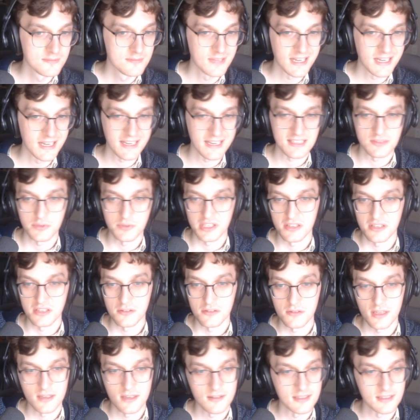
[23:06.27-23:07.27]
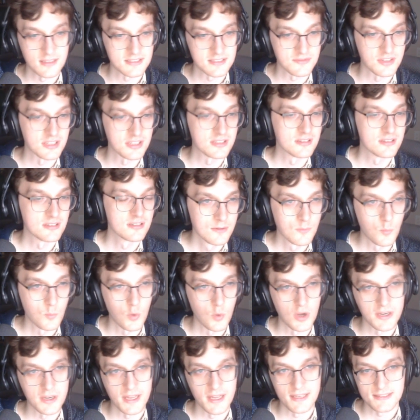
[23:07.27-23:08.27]
I guess we can do that. That's fine.
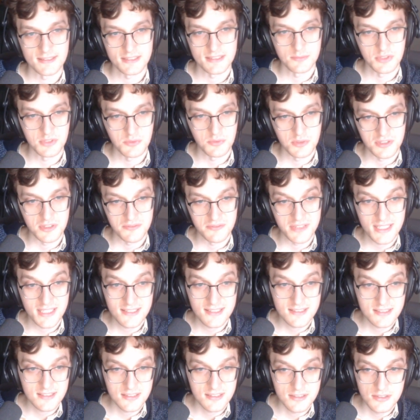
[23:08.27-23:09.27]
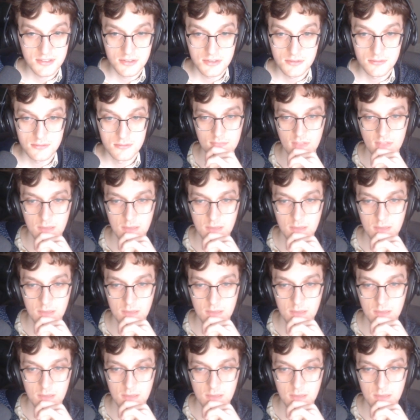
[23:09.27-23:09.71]
1 has to be one of these two.